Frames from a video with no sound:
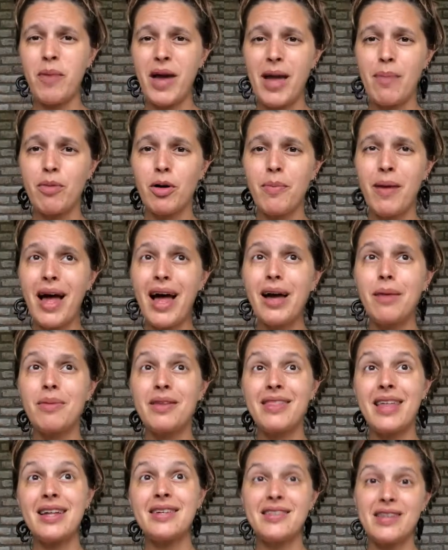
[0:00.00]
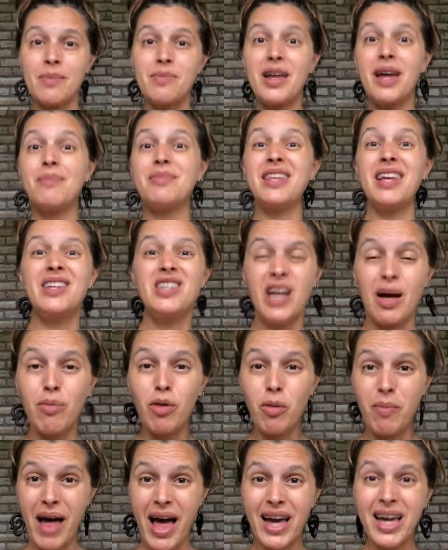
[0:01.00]
paper bag, but then sometimes they
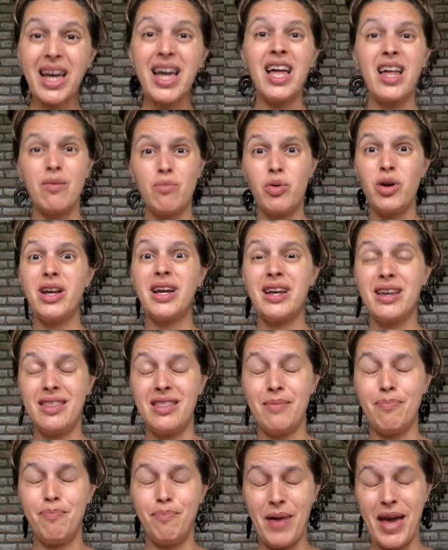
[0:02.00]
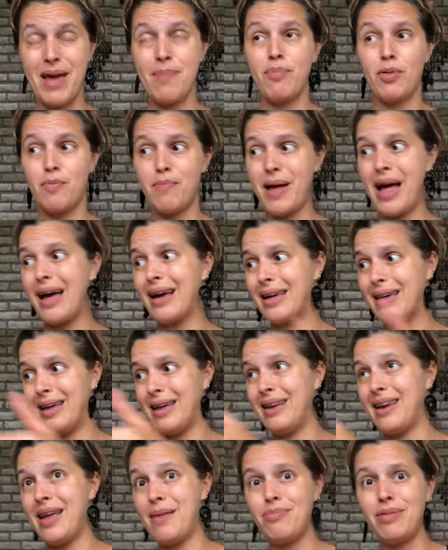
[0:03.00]
double bag it and put the paper bag
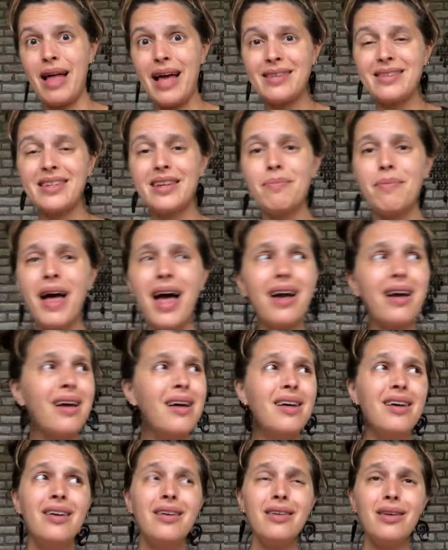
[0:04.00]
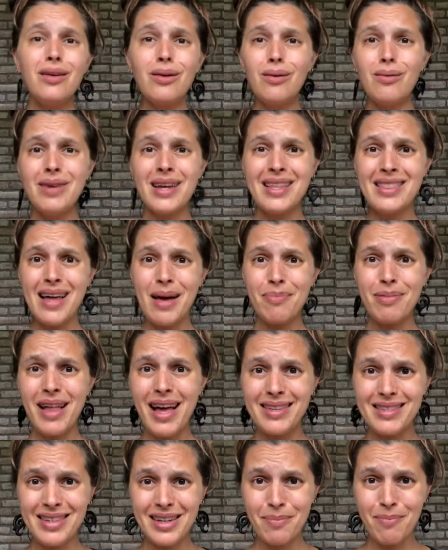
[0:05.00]
in a plastic bag. You don't need that
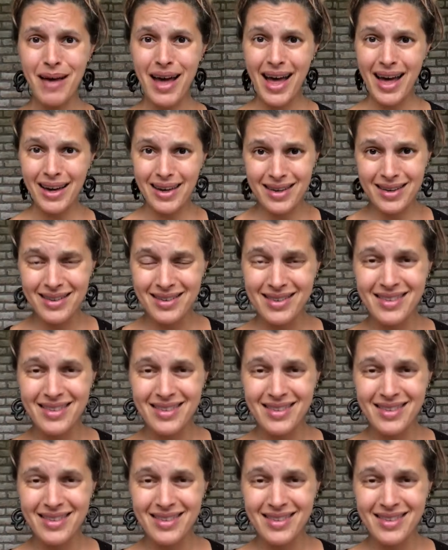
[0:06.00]
plastic bag.